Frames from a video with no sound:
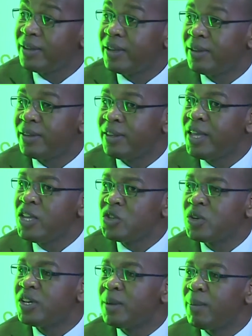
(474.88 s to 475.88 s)
There is
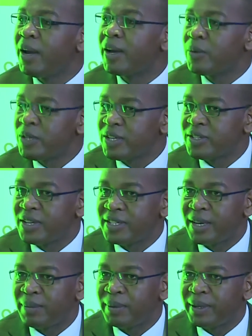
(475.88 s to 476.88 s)
already a bank which has
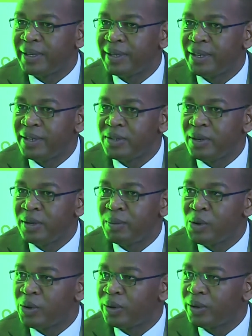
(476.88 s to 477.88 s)
set up in
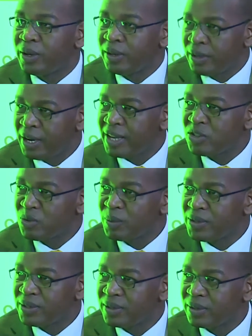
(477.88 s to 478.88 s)
Bor in the last 2
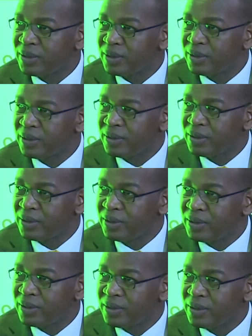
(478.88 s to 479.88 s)
months.
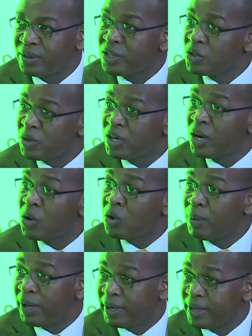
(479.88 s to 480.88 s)
There's already a
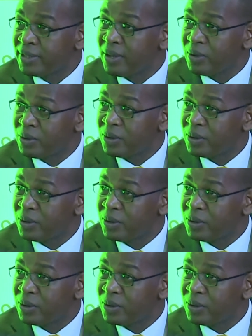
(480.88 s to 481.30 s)
local bank in South